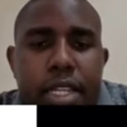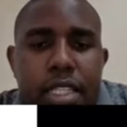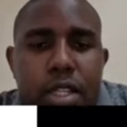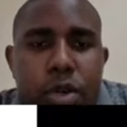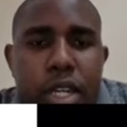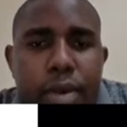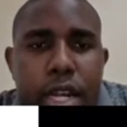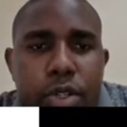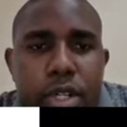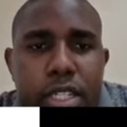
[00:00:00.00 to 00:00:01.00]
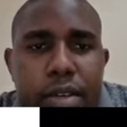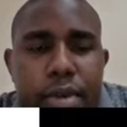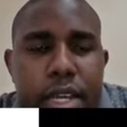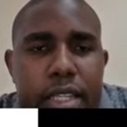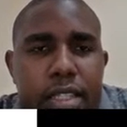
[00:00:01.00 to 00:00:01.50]
laboratory nearby
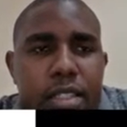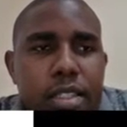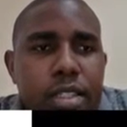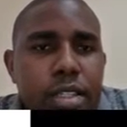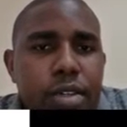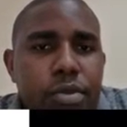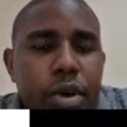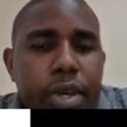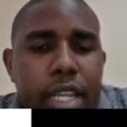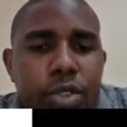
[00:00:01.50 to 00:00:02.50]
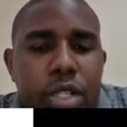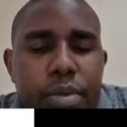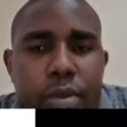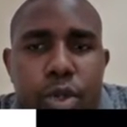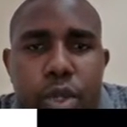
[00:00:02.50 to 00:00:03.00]
where we can actually be able
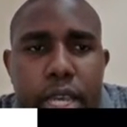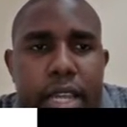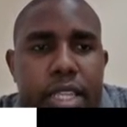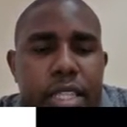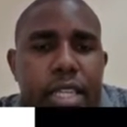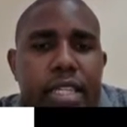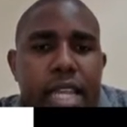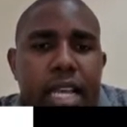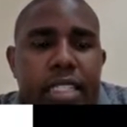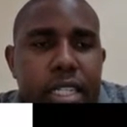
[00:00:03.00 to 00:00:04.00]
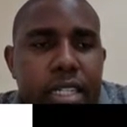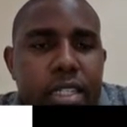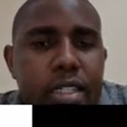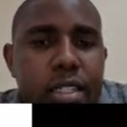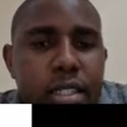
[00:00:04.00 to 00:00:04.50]
to carry the reaction.
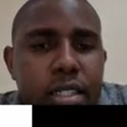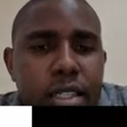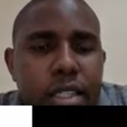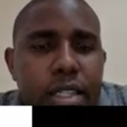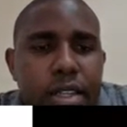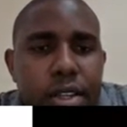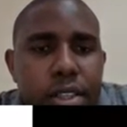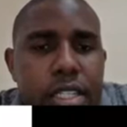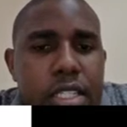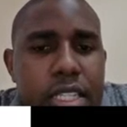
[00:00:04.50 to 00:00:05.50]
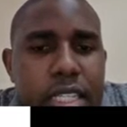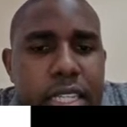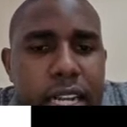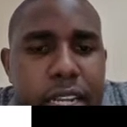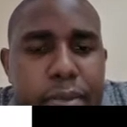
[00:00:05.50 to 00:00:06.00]
This is just an
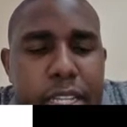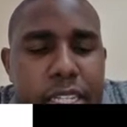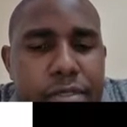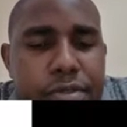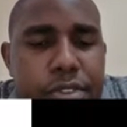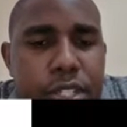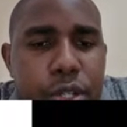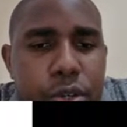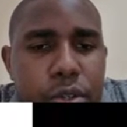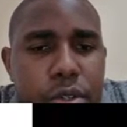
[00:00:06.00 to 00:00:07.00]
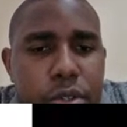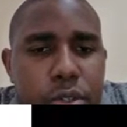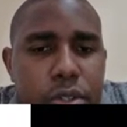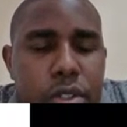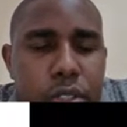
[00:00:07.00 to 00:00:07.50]
animated video
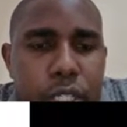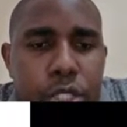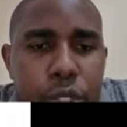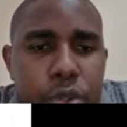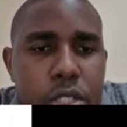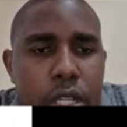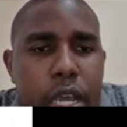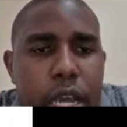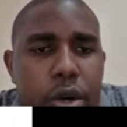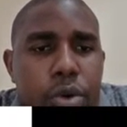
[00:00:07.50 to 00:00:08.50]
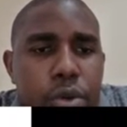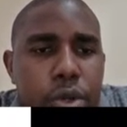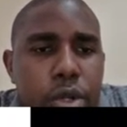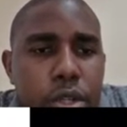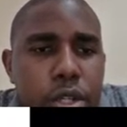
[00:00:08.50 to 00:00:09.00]
that shows how
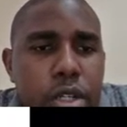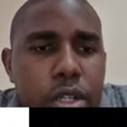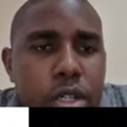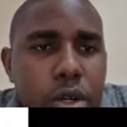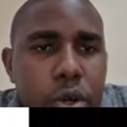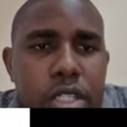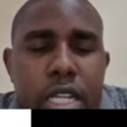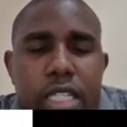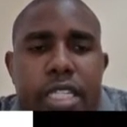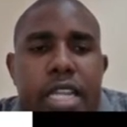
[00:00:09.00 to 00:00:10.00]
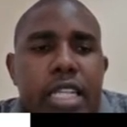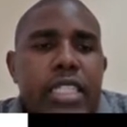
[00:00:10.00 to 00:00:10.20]
oxidation reaction can